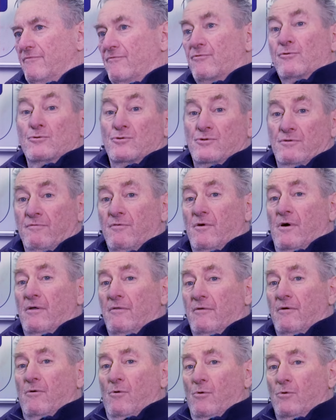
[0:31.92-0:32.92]
First of
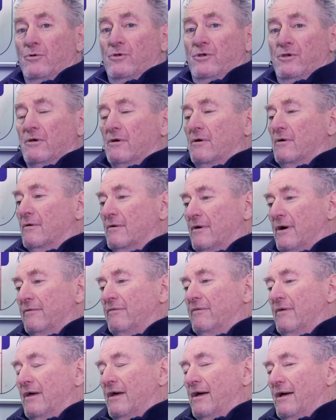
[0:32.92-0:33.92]
all, the whole year,
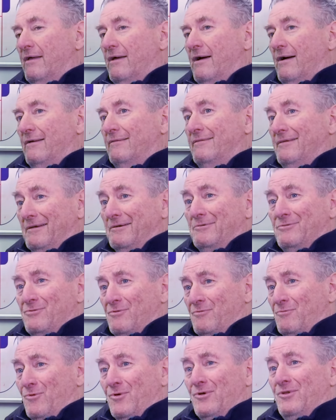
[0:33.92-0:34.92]
I think it was
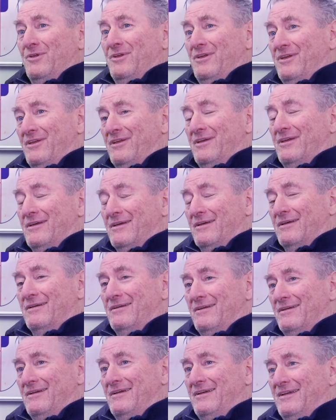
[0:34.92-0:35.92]
a really
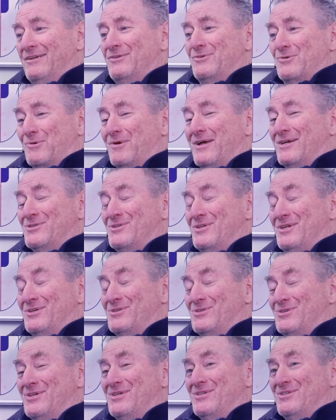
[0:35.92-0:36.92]
interesting
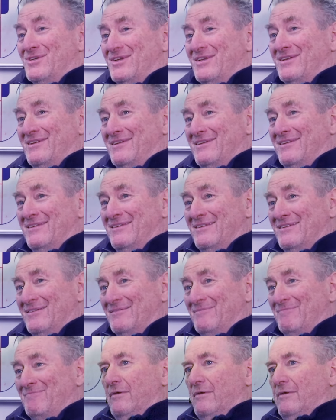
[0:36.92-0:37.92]
season.
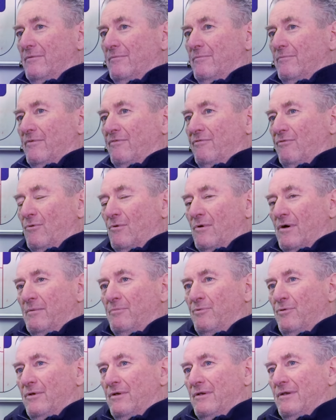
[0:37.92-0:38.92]
Before I
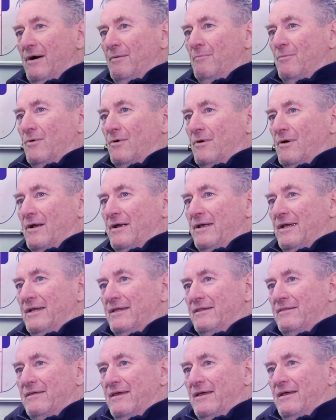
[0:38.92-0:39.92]
put a number on
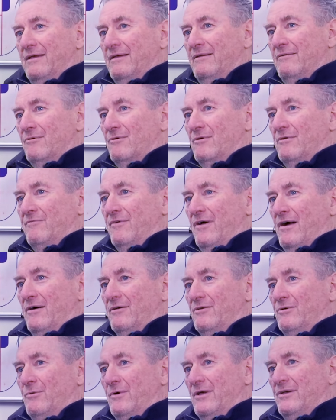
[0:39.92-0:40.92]
anything or
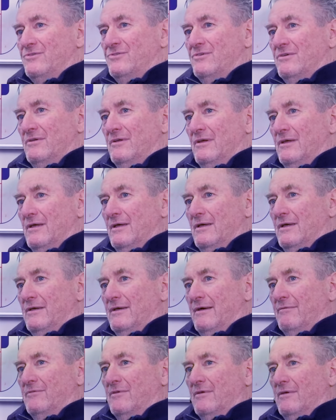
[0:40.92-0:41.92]
evaluation,
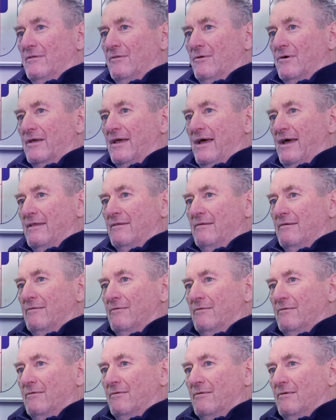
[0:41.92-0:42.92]
you have to look at
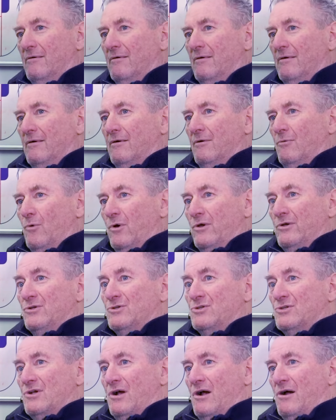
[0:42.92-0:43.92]
where you
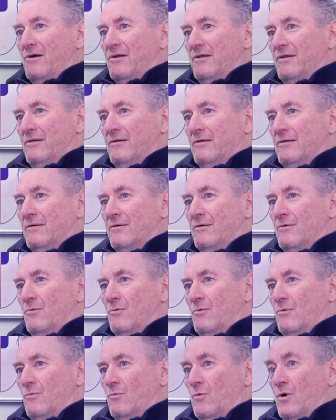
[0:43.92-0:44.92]
started,
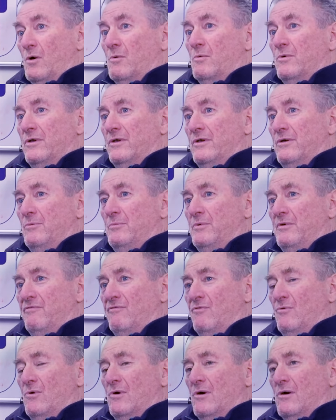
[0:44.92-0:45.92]
where were you
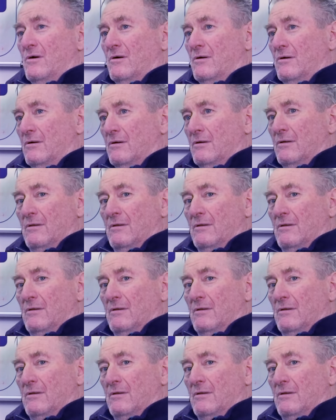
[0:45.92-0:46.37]
before,